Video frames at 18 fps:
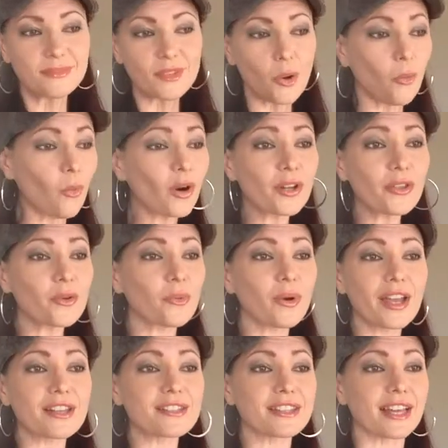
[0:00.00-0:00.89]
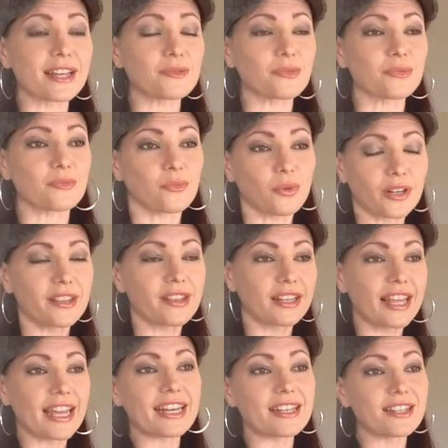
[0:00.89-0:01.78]
one of the ways that one of
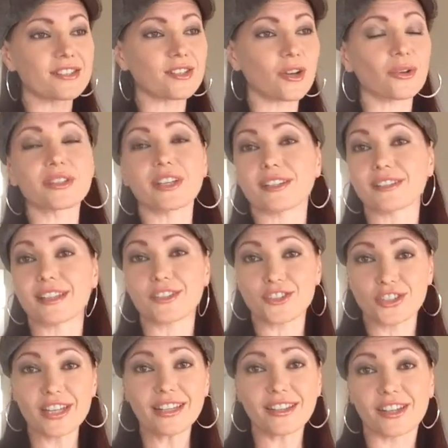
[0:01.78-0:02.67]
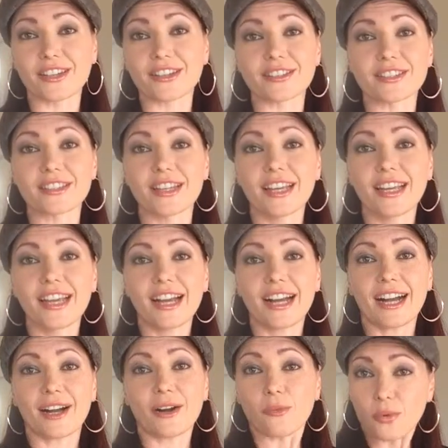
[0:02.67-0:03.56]
the ladies told us that she learns,
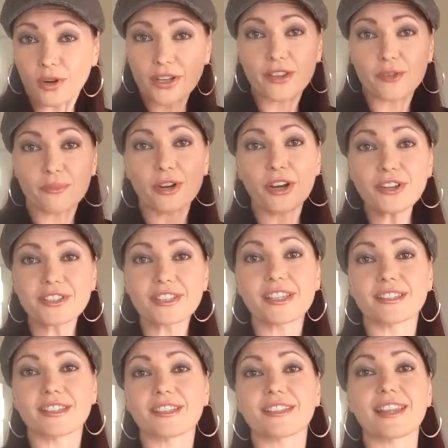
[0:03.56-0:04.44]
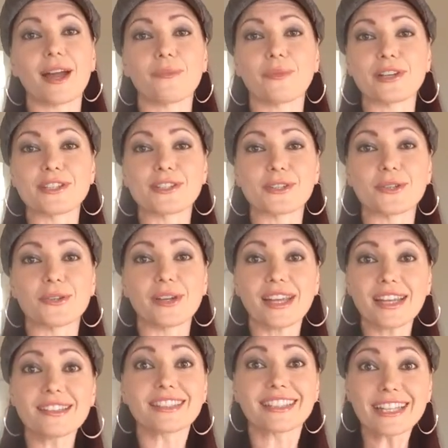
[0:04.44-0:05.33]
one of the processes that we do
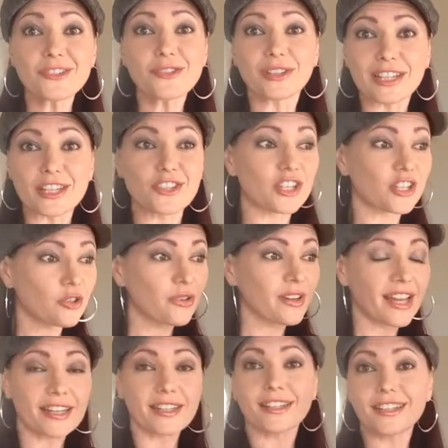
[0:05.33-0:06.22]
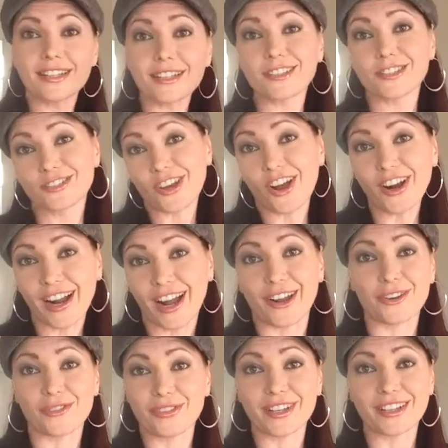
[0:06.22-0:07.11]
is literally she created a little song
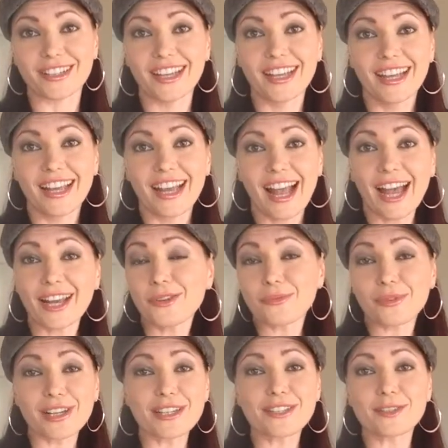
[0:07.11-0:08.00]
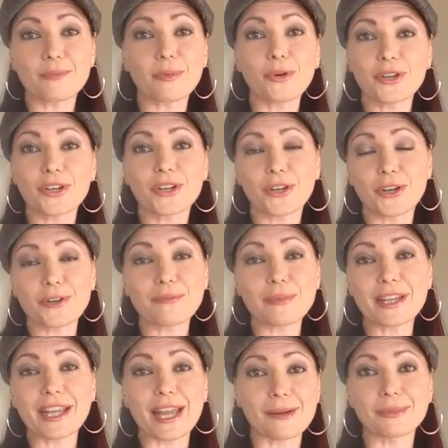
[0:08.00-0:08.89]
out of it. And it really supported her in
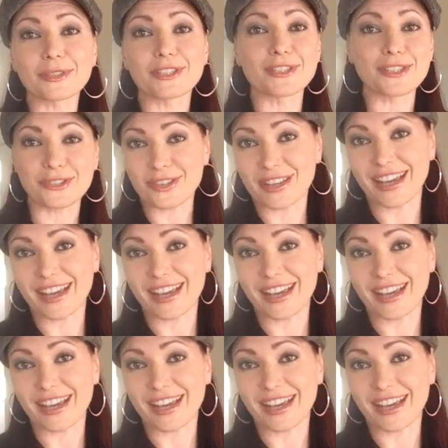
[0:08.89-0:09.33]
being able to do